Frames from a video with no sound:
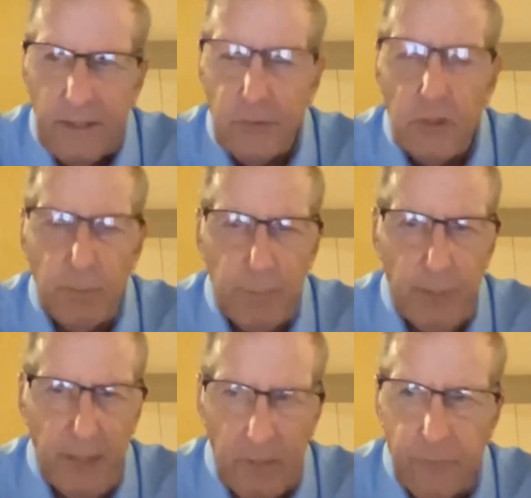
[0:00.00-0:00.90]
is going to be
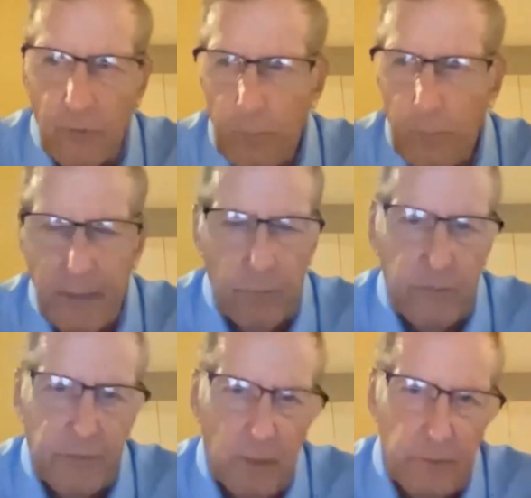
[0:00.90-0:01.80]
painful, but it
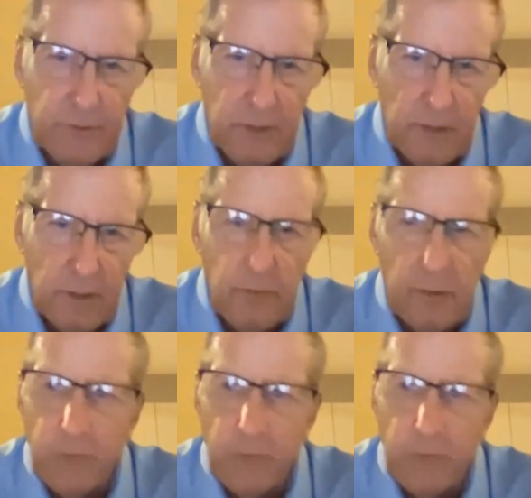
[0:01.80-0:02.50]
results in